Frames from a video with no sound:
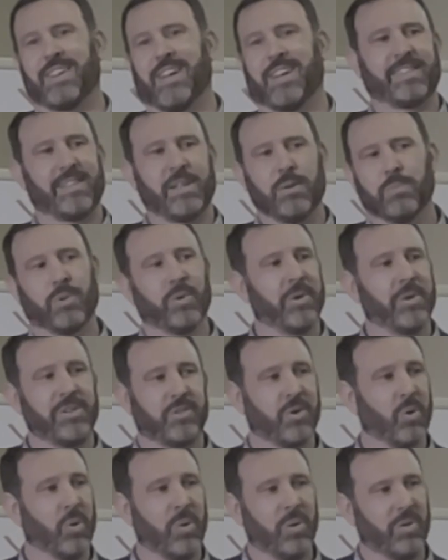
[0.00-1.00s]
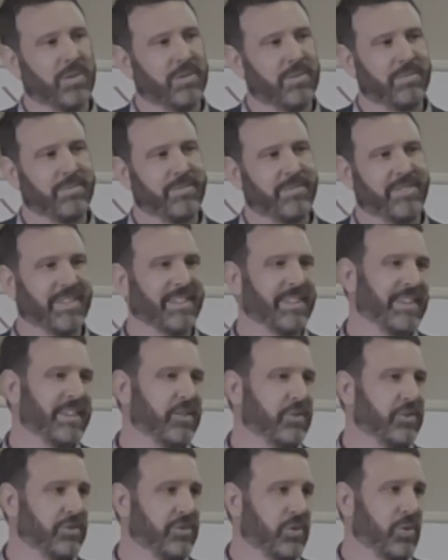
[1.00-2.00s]
not the employee's goal, it's the
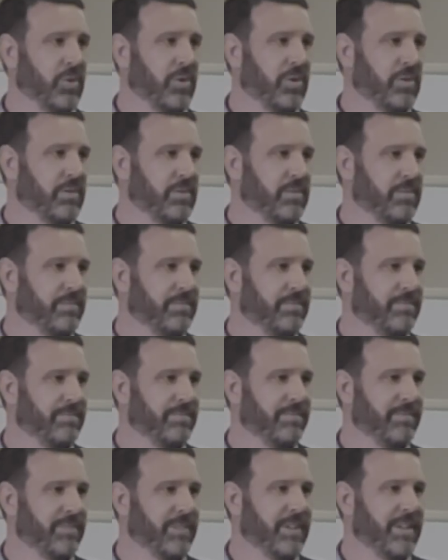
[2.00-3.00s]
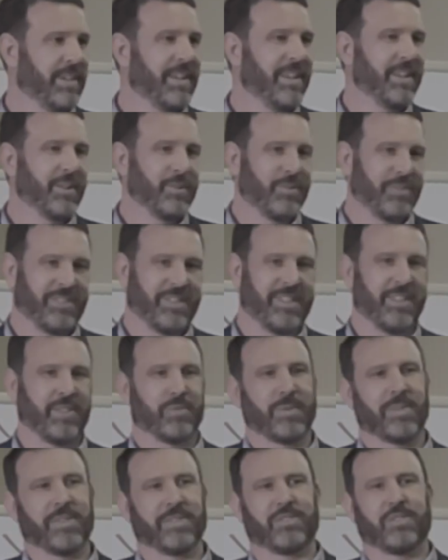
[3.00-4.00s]
leader's goal. You see this
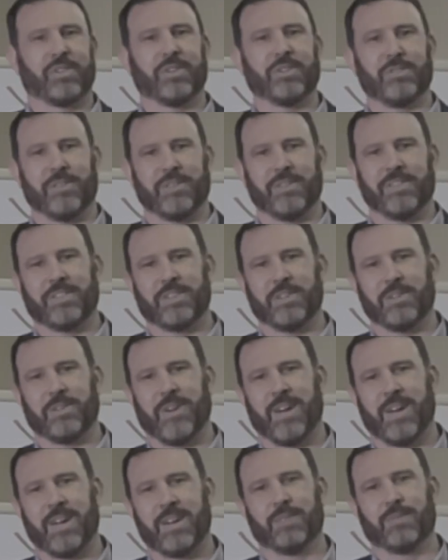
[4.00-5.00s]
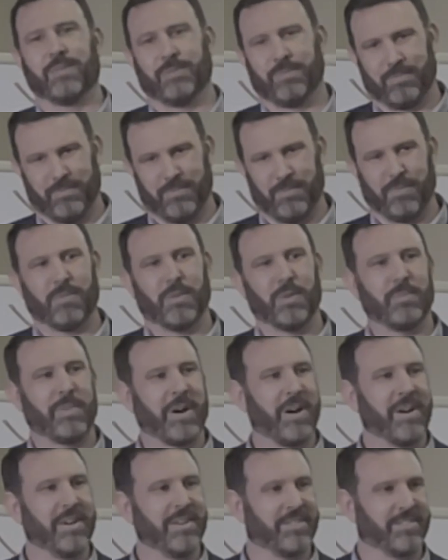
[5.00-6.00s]
with children too, right? When
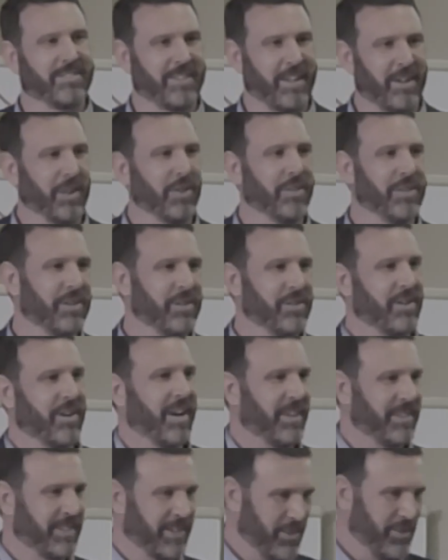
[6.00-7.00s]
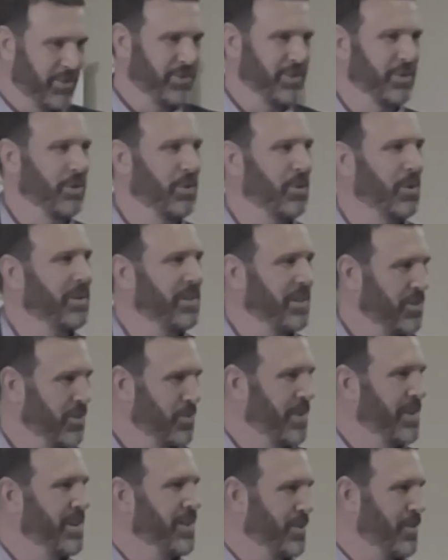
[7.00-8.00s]
parents tell their child, here's your goal, here's
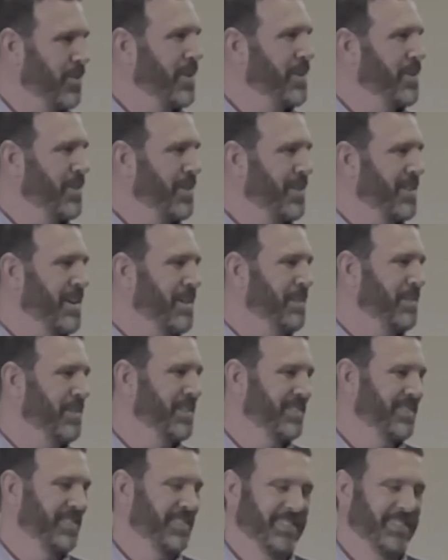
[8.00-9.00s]
what you're going to accomplish,